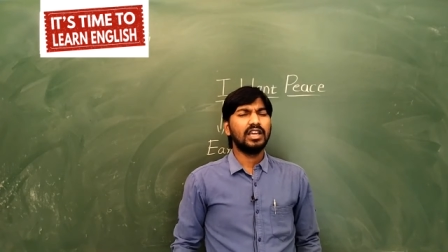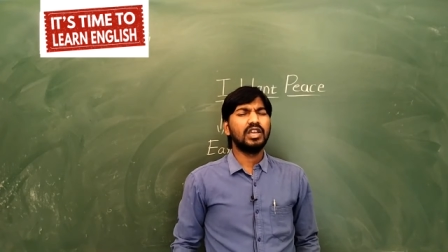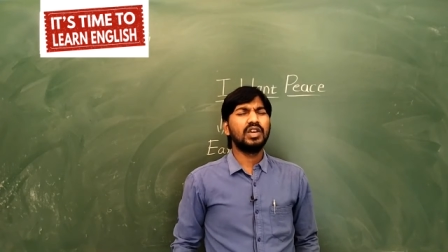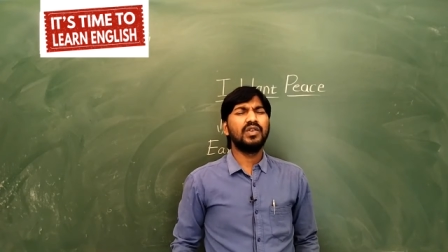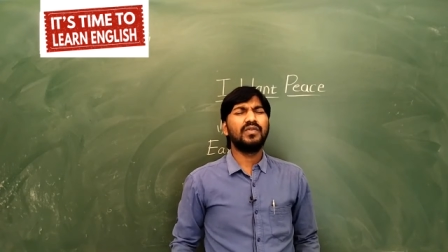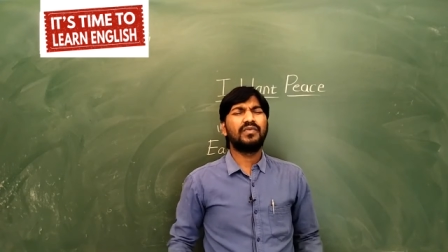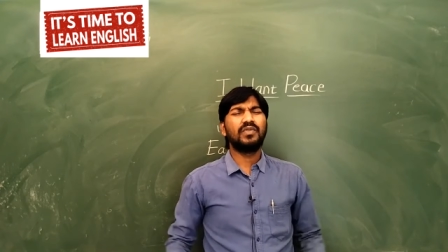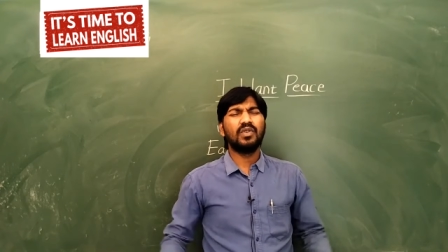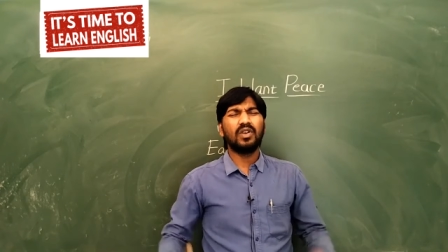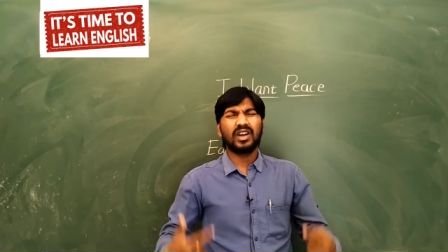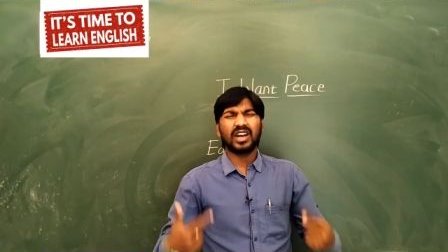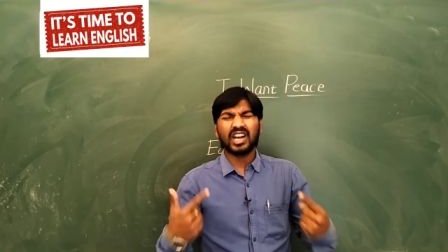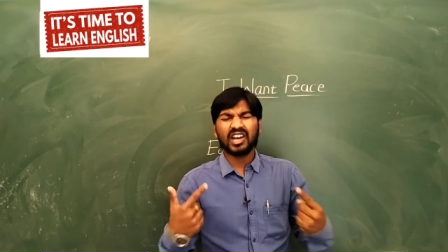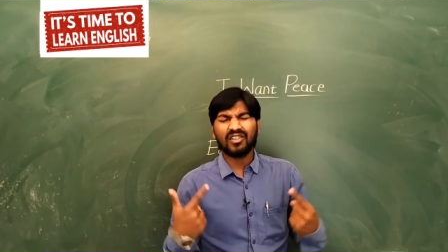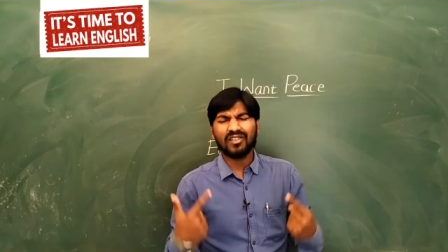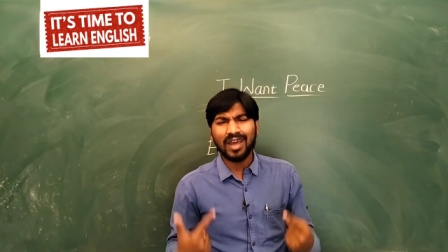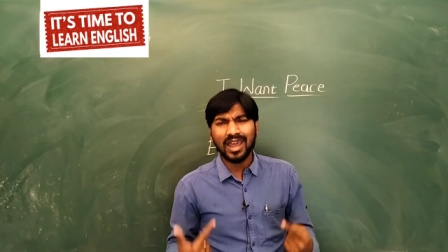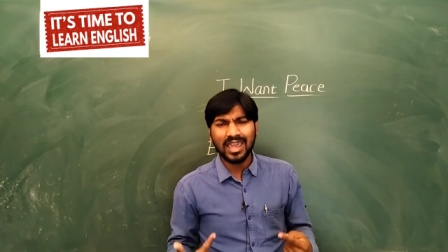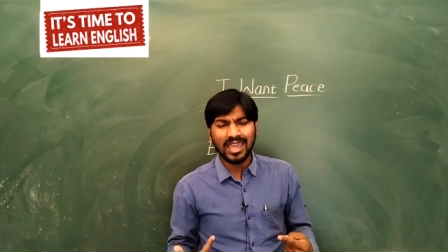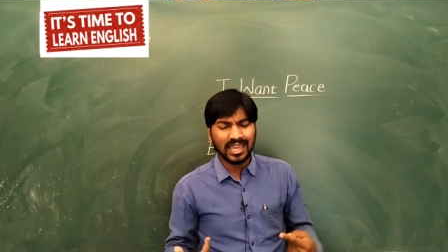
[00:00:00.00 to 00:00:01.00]
If you are
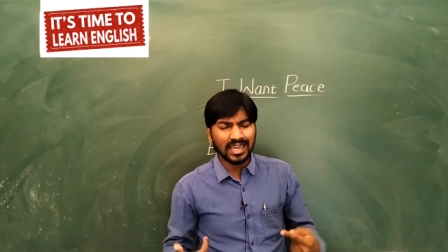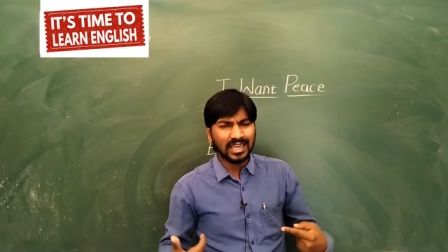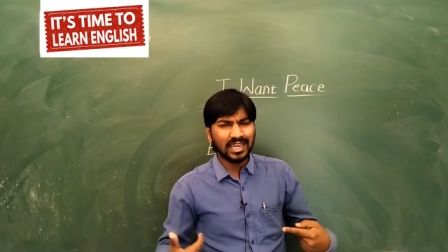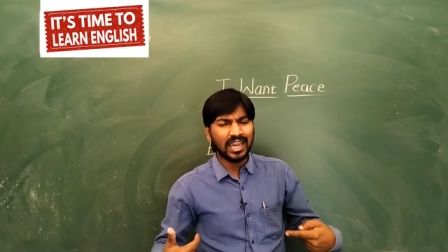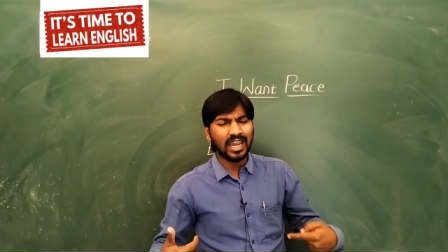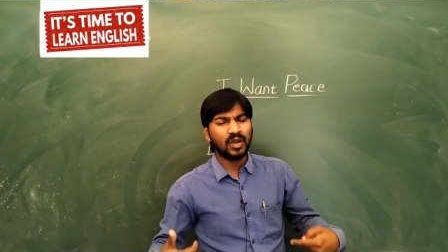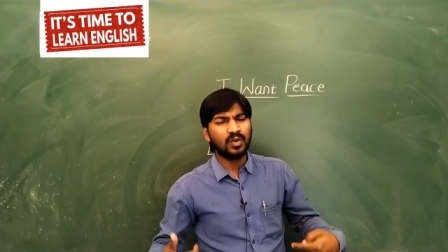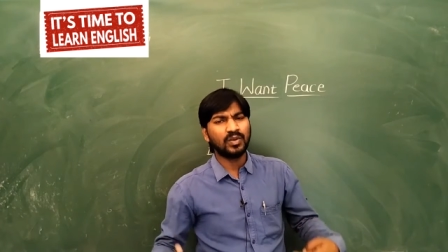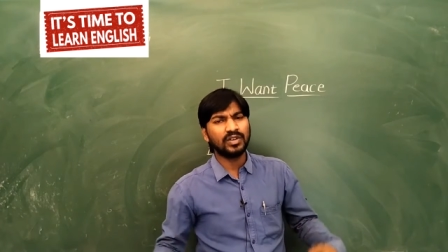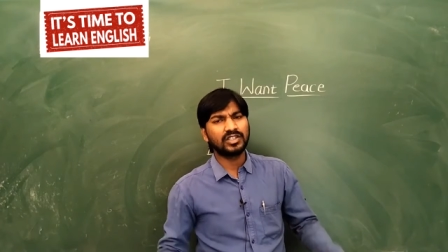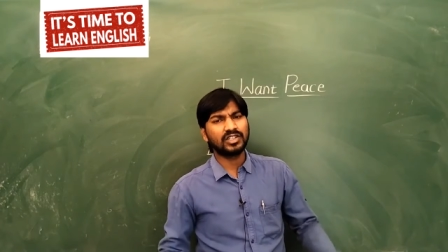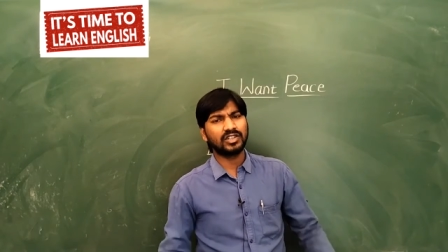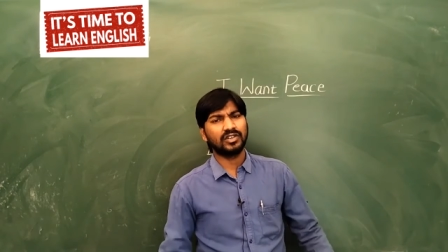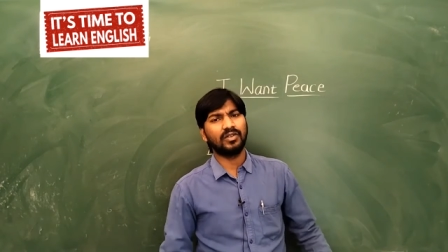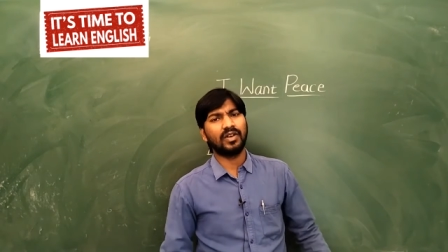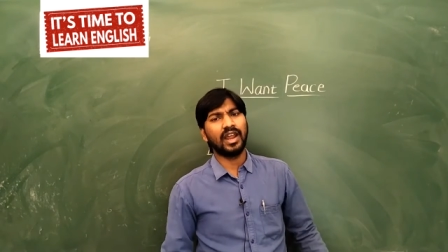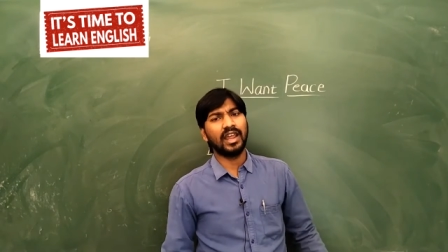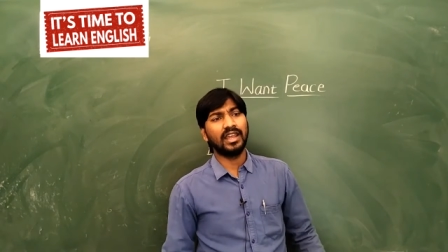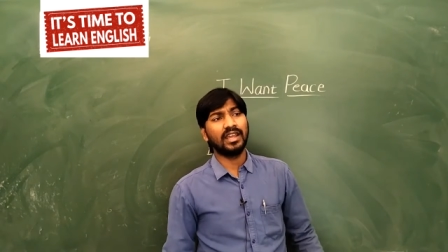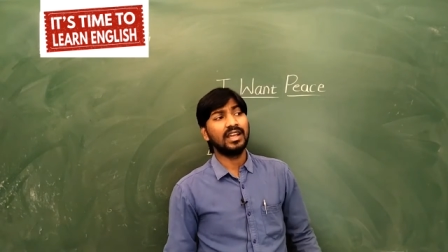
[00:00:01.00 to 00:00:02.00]
crying, it was
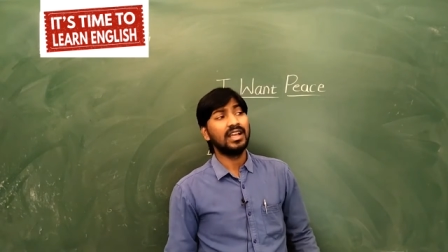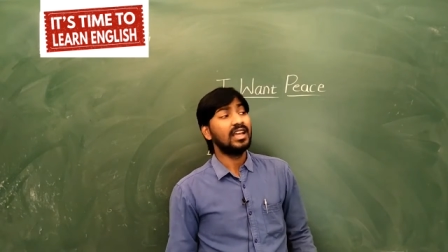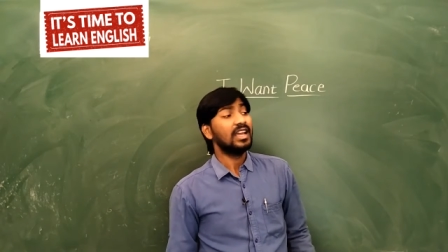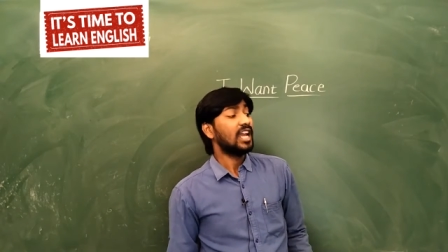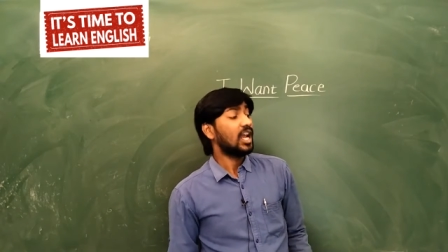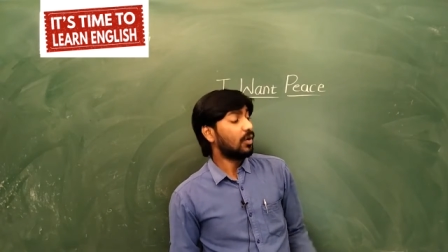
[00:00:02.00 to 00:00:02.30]
crying.